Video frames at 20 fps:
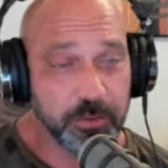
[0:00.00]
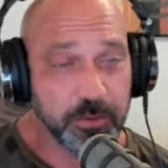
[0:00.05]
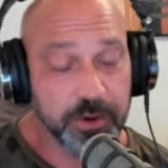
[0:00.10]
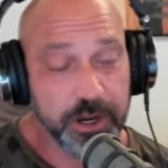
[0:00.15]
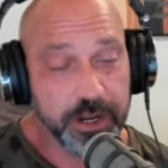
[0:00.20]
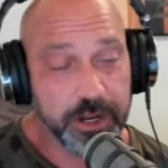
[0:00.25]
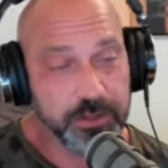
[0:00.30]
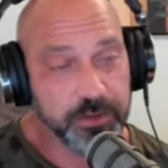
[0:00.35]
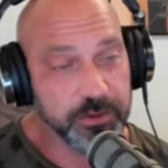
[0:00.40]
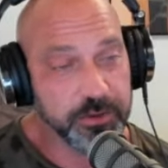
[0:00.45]
but
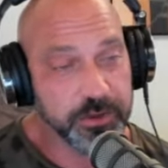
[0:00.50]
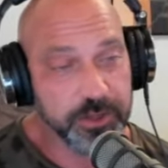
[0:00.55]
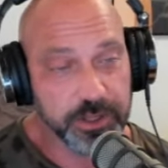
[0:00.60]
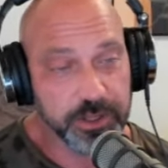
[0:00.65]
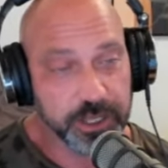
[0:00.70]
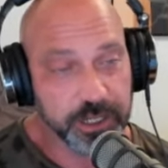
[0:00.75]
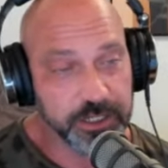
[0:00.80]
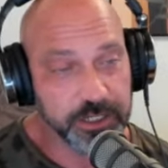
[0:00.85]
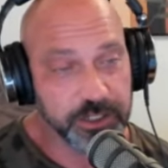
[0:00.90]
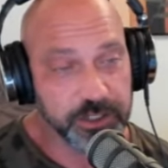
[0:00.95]
I do think
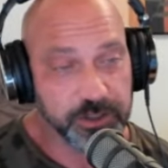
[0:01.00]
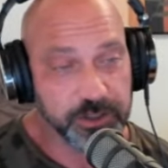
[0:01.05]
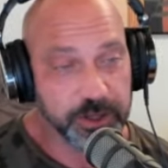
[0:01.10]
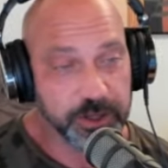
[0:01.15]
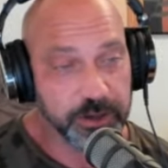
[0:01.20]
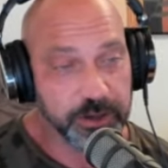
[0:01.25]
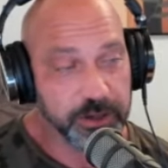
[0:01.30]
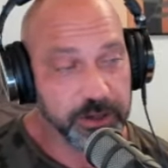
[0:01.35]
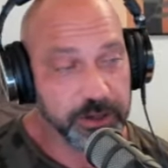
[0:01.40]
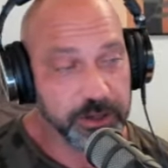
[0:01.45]

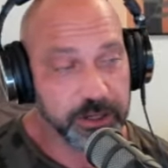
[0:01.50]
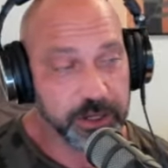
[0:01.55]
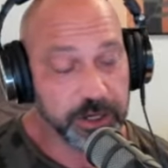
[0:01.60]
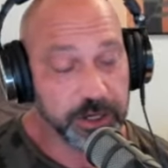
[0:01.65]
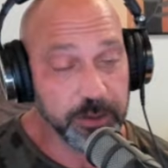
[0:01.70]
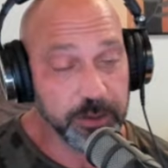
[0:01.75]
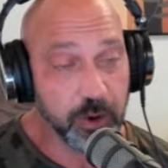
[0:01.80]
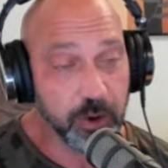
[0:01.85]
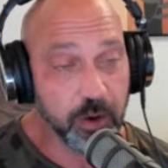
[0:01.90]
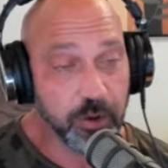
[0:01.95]
you
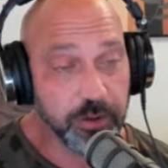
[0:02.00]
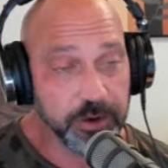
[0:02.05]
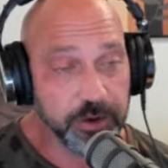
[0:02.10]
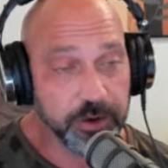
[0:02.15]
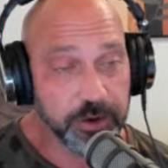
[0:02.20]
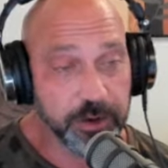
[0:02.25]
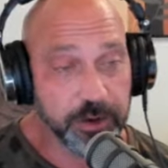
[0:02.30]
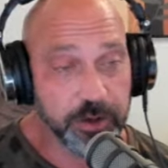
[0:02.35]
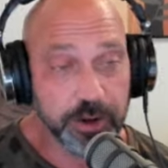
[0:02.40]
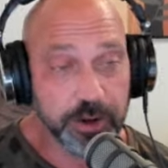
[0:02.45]
need both,
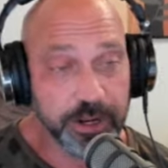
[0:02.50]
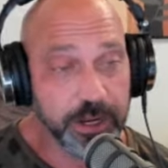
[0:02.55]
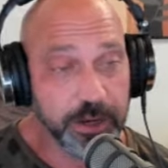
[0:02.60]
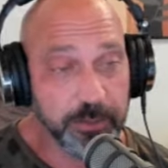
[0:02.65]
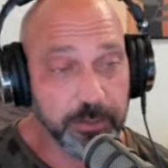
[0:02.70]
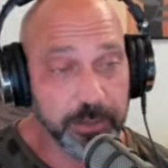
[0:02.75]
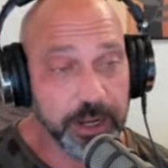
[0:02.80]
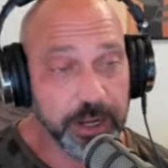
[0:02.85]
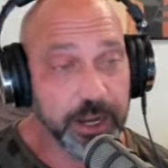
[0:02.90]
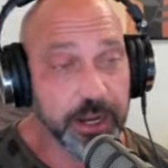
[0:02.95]
and you ain't gonna
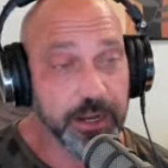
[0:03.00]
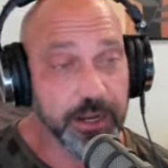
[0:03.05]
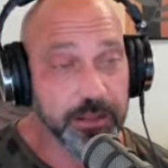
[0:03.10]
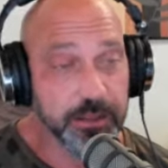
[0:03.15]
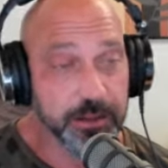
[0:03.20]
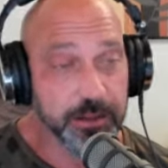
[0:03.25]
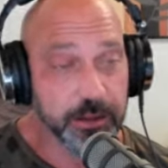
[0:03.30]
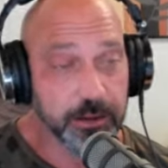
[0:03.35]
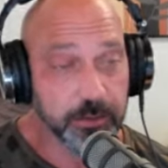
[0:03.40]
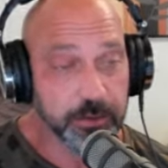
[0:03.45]
make anything
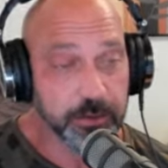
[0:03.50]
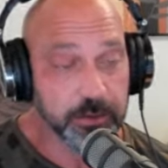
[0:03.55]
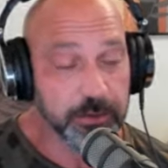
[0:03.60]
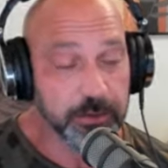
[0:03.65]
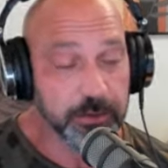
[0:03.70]
happen.